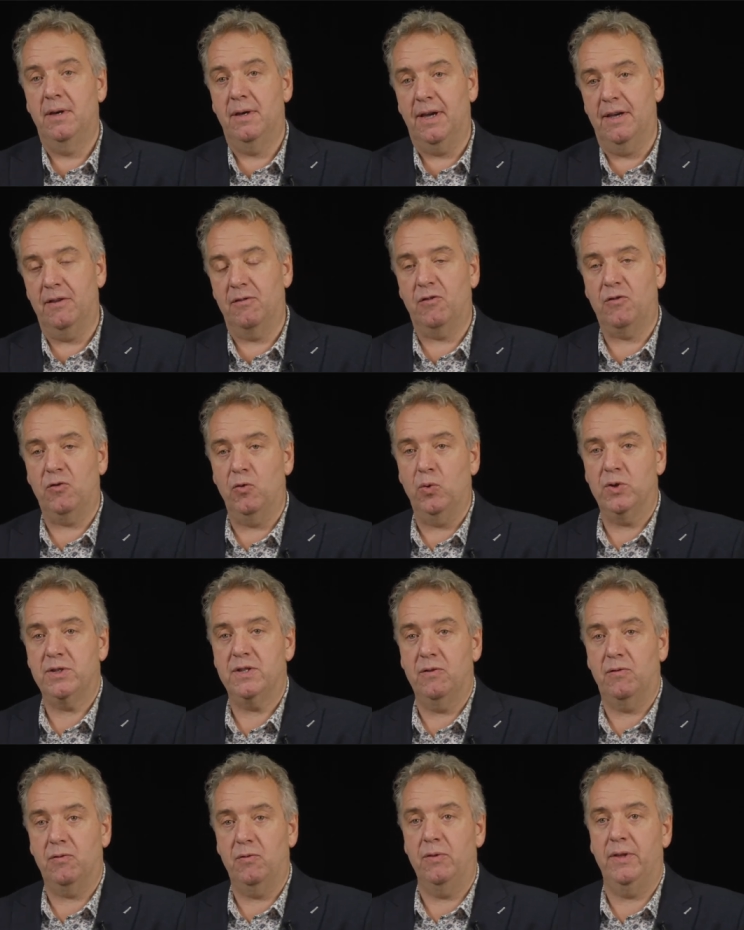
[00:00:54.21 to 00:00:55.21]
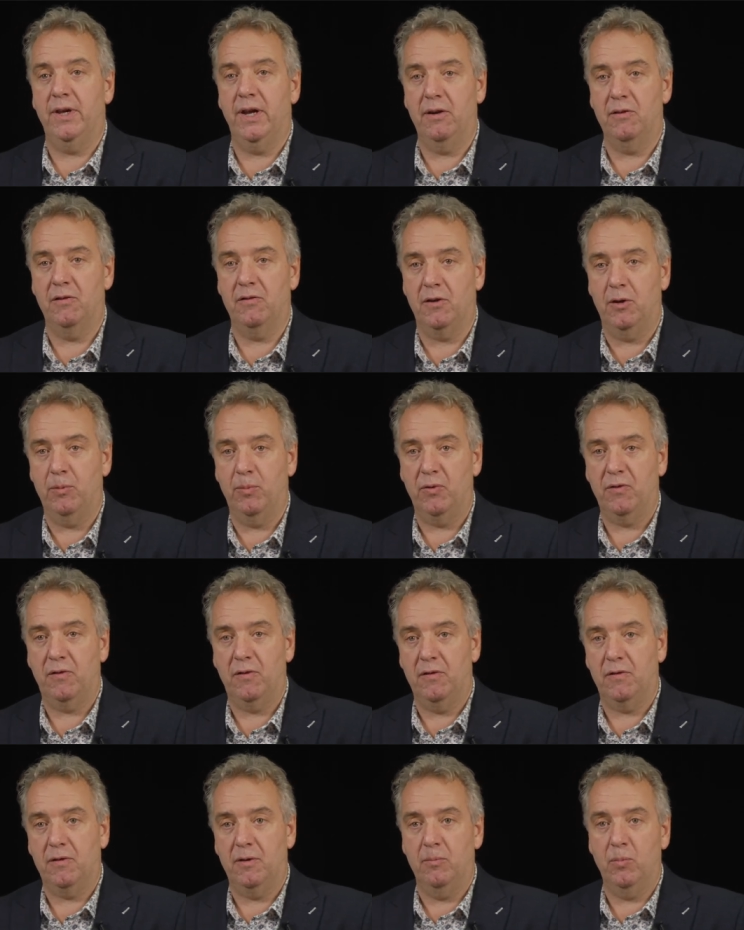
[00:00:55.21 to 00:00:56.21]
gets sorted through the endosomal
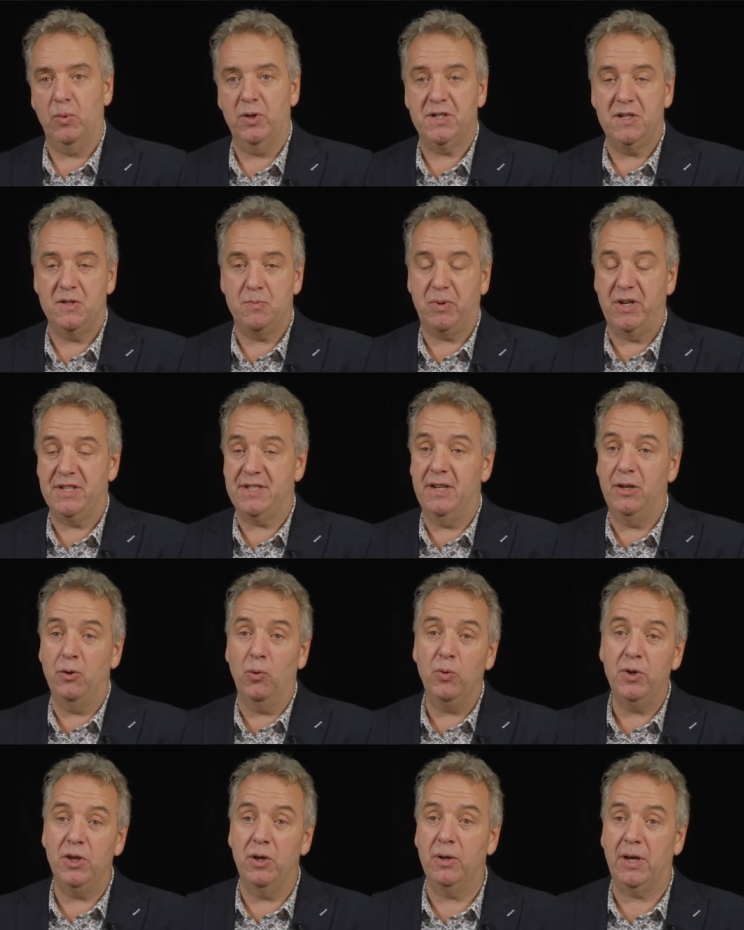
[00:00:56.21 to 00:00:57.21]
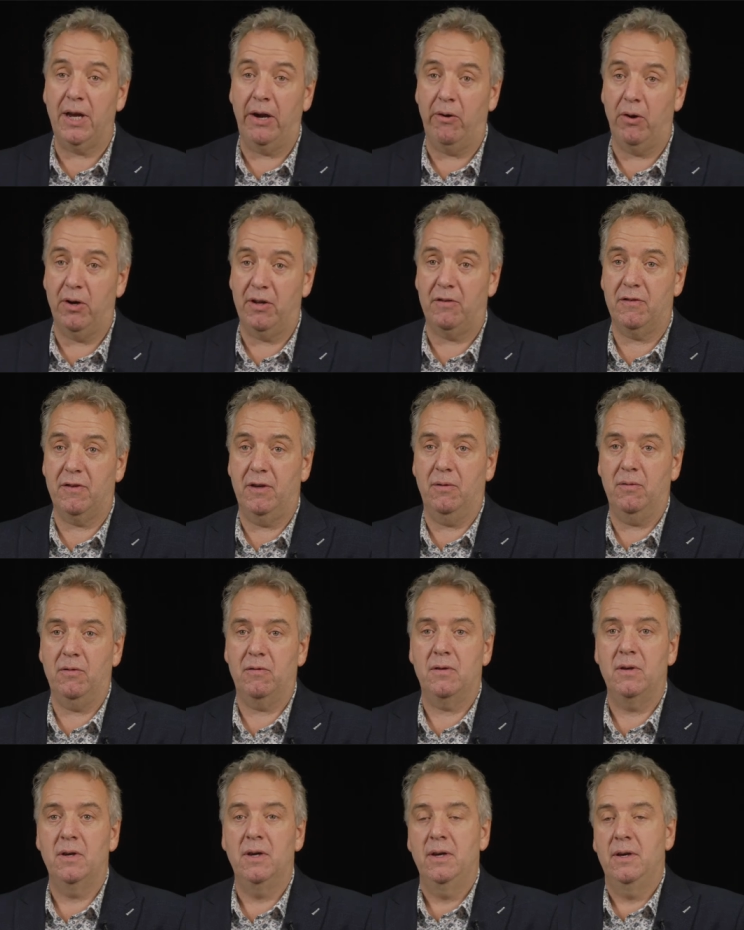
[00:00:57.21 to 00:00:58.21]
system, which is present in all eukaryotic cells.